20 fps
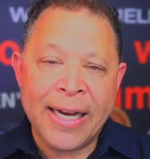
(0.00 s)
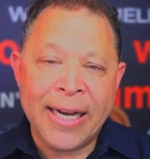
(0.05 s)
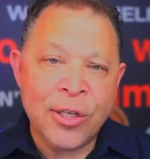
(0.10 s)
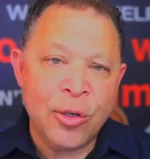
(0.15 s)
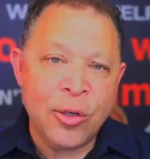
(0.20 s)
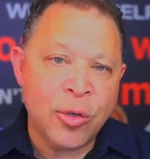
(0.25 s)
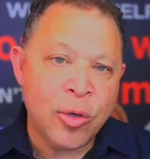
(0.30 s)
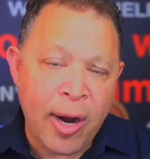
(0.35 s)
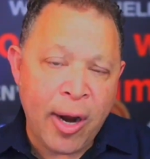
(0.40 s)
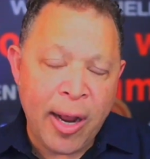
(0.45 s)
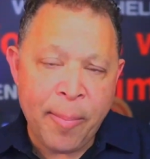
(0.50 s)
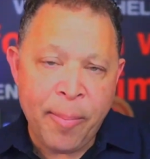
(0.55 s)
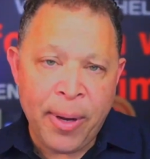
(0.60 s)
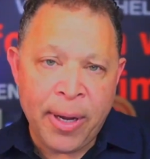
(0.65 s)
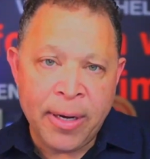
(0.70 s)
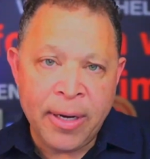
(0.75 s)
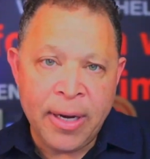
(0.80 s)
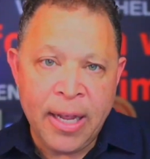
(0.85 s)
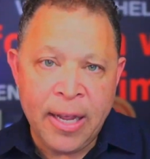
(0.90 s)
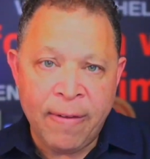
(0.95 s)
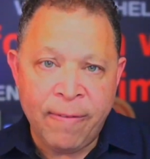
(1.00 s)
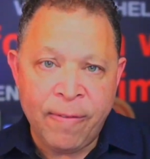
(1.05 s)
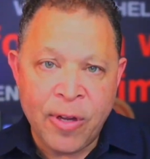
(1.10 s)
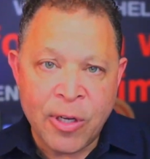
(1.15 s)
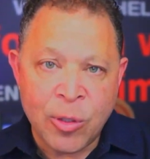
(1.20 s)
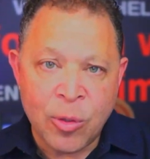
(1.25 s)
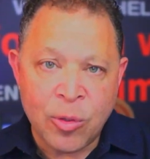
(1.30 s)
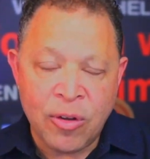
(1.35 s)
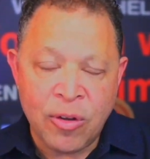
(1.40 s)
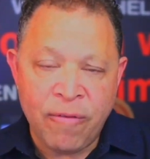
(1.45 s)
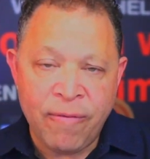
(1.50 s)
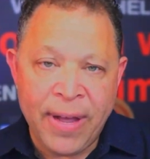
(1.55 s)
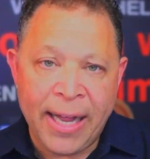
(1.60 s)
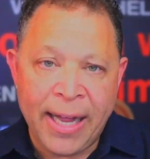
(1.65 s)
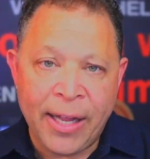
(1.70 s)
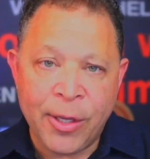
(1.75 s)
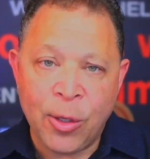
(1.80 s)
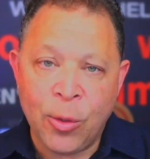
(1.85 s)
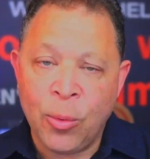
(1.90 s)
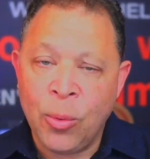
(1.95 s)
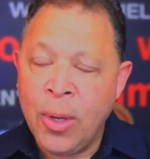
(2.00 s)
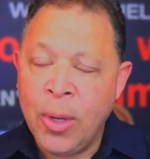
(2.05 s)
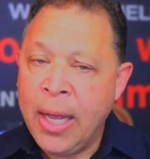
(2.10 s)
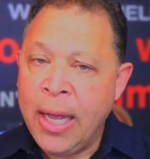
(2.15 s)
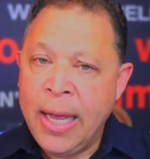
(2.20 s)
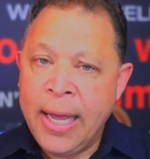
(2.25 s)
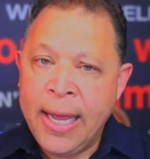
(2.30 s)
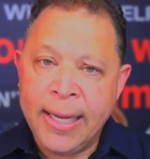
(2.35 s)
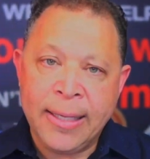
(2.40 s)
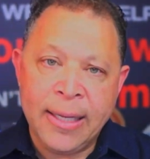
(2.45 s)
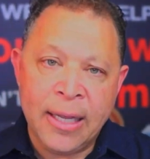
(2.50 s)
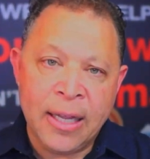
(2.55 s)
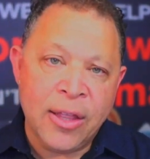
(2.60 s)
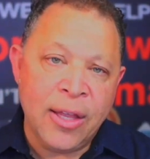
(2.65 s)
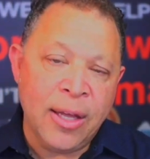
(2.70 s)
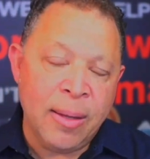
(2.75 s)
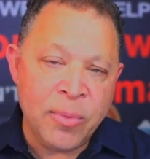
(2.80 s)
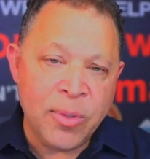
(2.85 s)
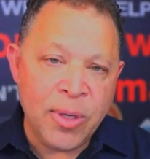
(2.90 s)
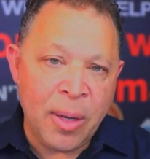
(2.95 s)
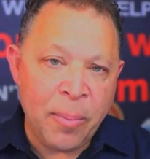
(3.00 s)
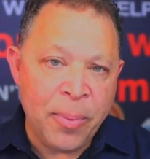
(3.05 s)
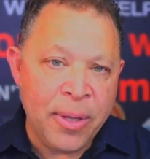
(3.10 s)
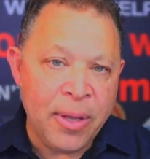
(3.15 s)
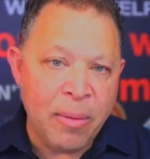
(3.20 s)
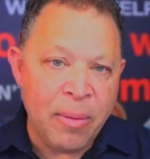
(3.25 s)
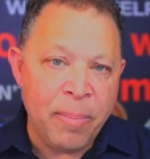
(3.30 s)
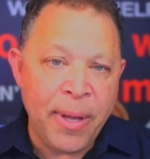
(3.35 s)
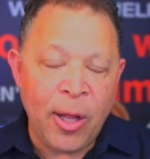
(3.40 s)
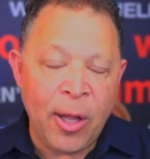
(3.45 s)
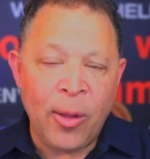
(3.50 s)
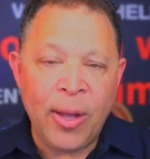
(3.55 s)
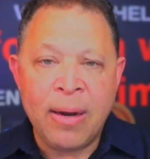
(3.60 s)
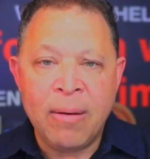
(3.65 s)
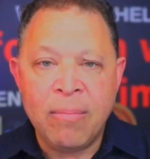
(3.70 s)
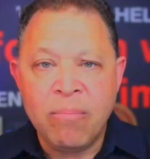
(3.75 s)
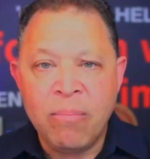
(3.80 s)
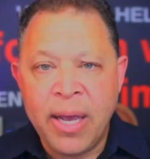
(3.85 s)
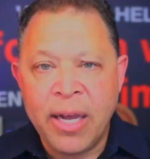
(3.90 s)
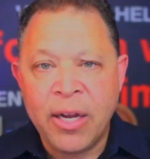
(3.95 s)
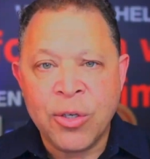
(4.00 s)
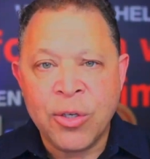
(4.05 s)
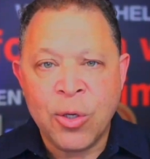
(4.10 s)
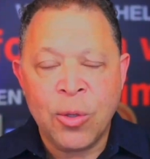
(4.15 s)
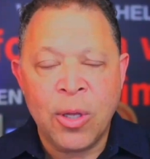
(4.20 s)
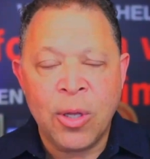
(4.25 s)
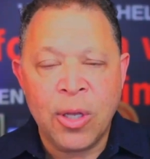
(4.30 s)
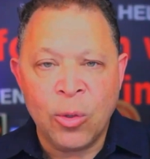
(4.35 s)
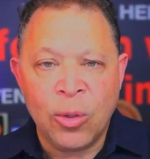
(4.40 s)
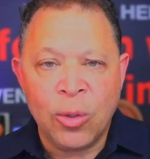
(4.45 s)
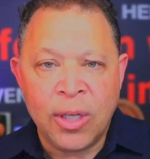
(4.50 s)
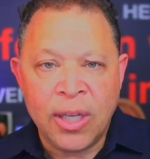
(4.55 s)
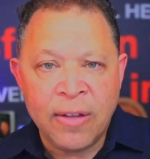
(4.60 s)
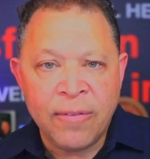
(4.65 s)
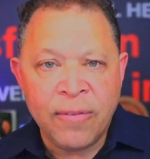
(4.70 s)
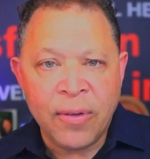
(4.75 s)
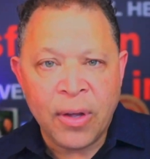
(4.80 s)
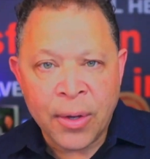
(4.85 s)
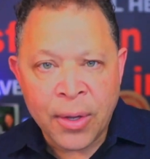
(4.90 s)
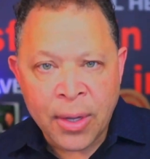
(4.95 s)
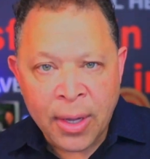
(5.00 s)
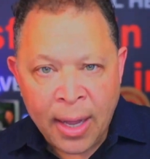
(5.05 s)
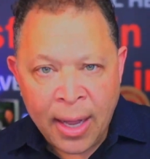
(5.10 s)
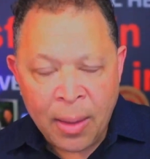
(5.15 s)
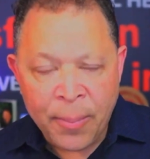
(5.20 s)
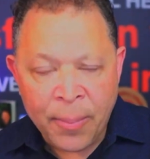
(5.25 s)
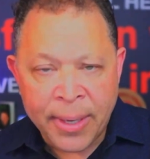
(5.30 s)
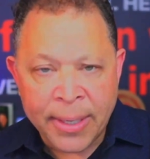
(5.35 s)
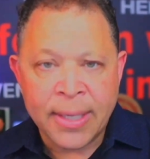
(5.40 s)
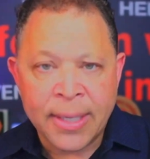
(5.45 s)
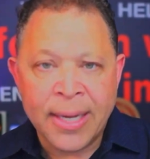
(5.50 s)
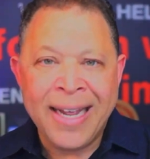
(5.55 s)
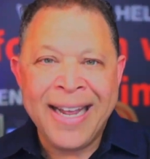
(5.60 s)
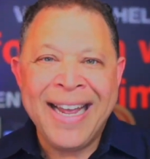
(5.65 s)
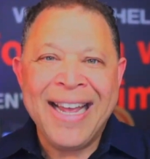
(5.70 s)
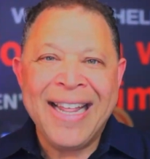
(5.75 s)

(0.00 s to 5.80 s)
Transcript: that subscribe button if this was of value. Hit that thumbs up and the bell, and make sure that you leave a comment.